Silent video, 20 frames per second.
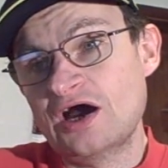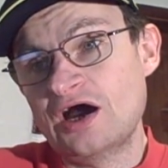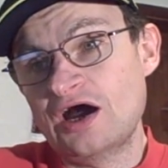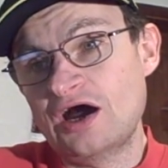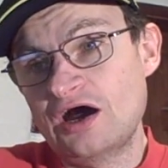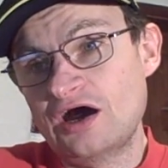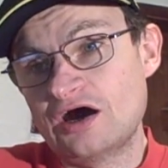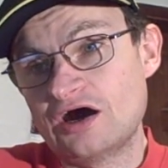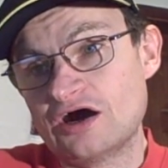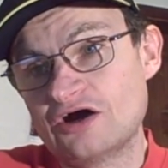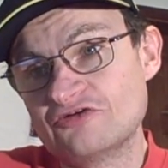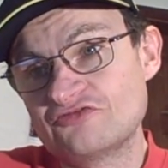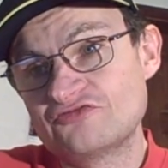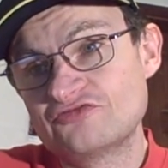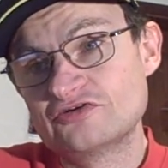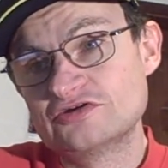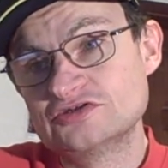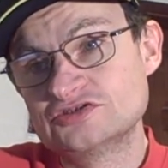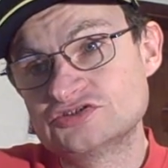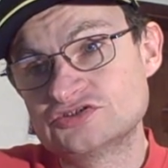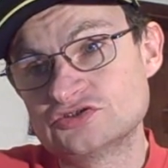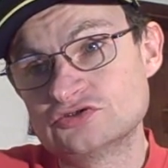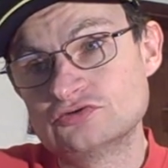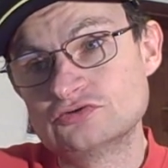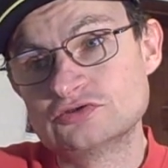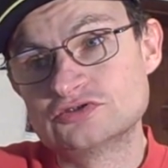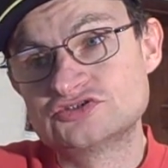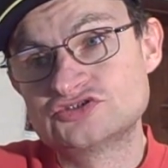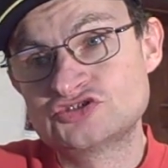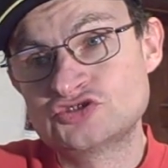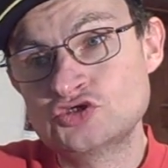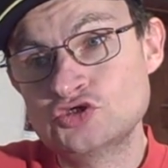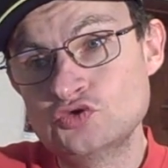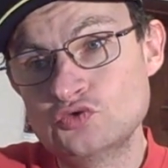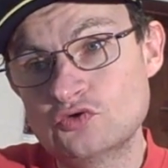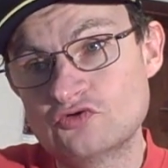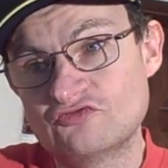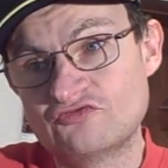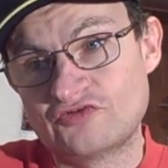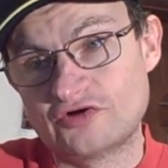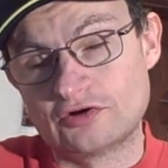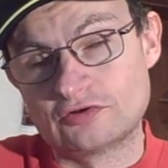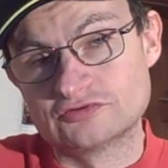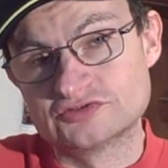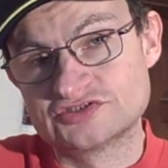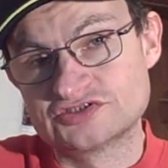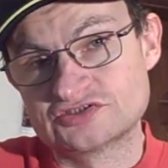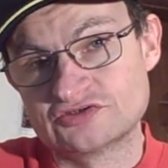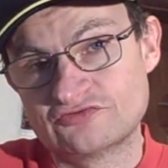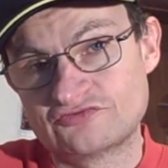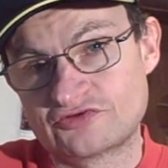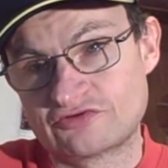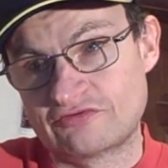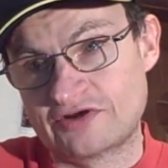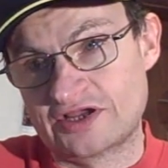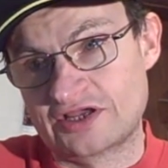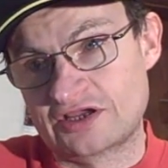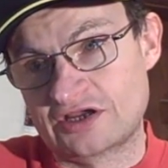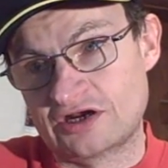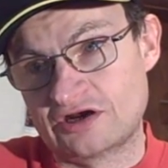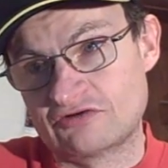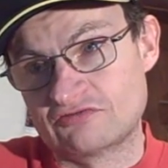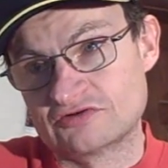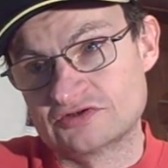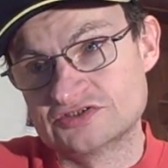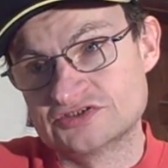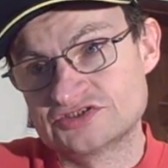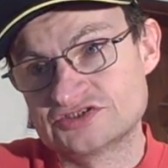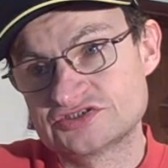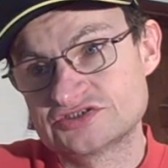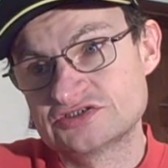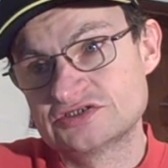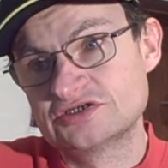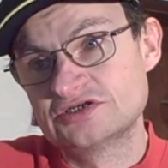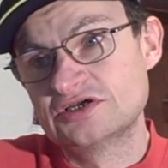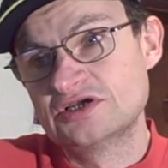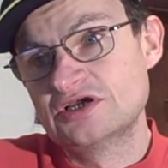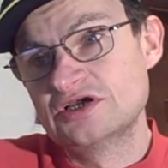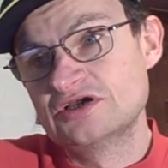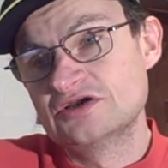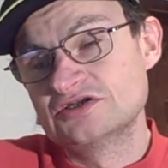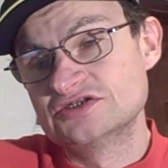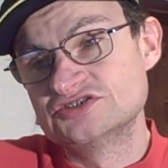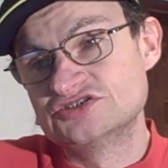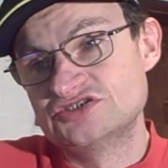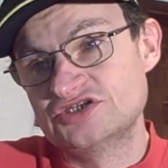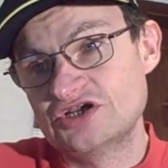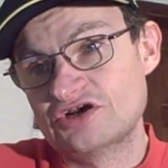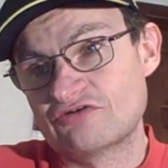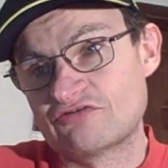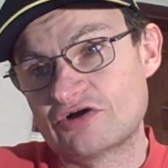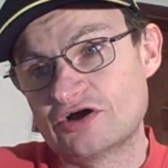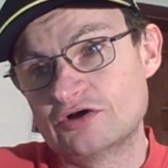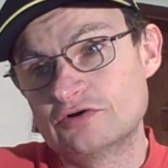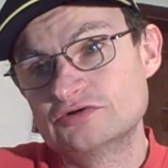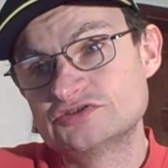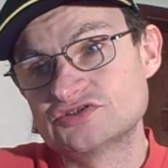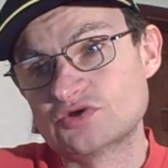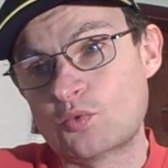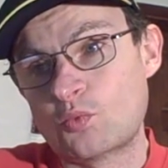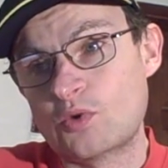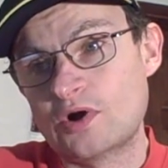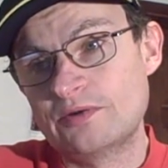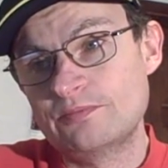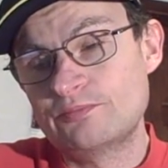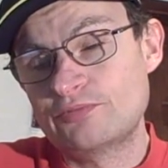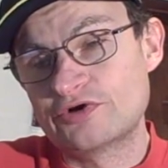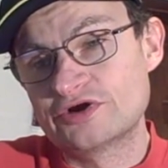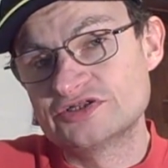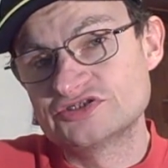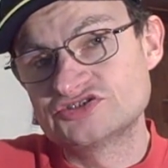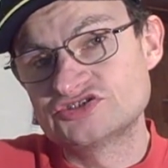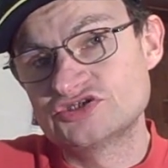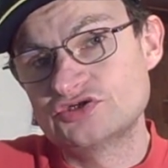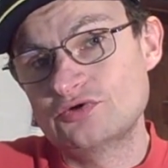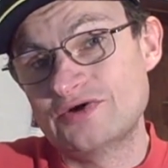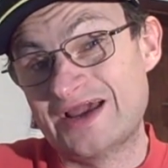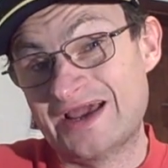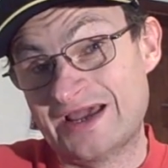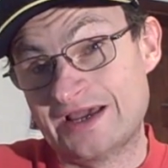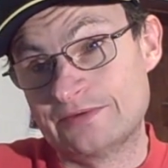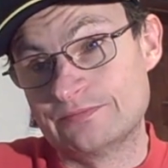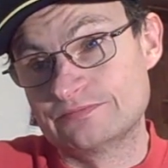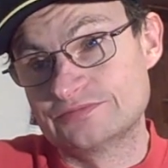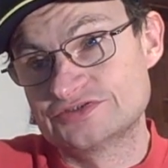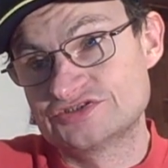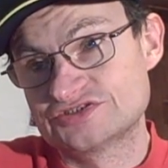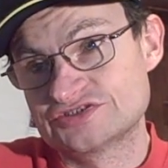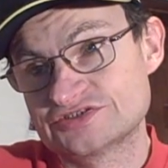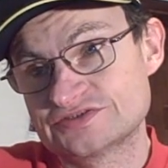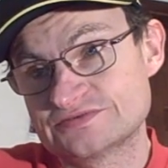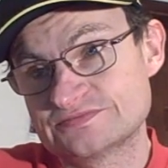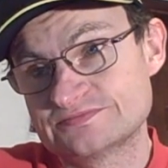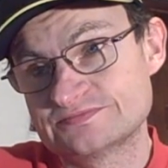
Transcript: half to 2 volts of direct currents, 0 to 1.2 amps.